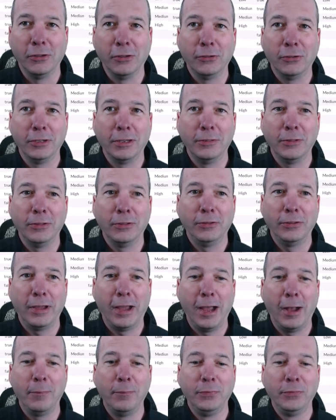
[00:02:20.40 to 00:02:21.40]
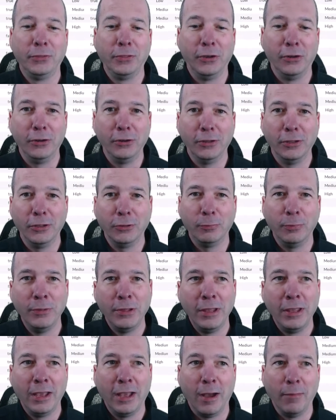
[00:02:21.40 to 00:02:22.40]
click on the other tab. There it is.
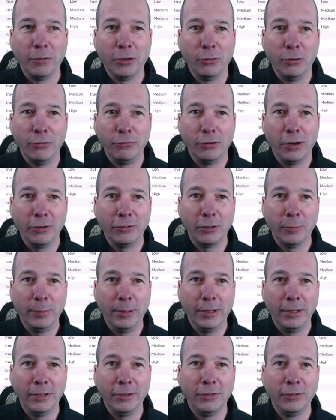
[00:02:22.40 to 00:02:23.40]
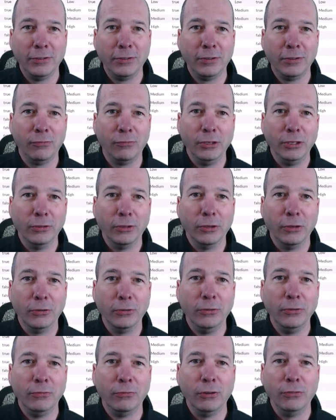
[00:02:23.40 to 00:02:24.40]
I'm going to refresh the page,
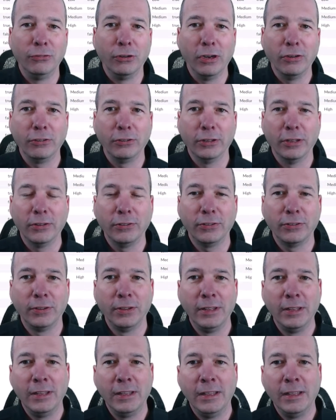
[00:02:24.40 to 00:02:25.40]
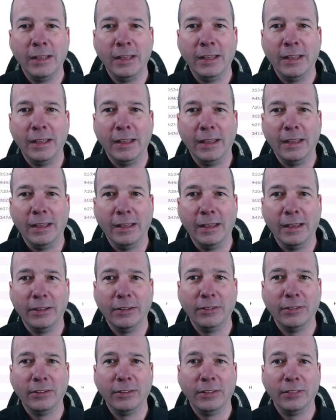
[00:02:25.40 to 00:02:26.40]
reload, refresh list.
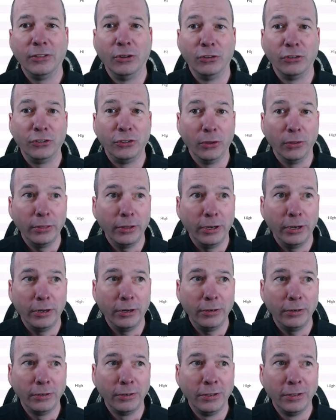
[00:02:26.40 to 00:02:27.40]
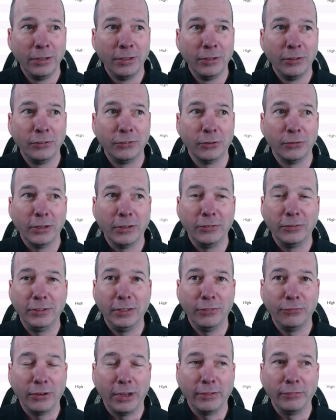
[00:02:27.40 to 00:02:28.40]
And they're still there. So let's
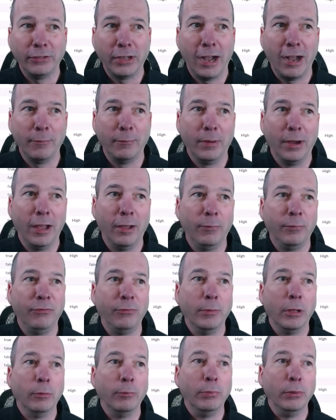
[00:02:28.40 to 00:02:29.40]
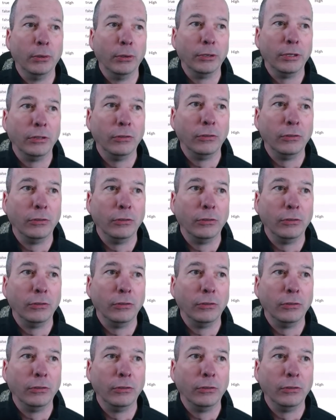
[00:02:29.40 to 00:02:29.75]
see if I got my ability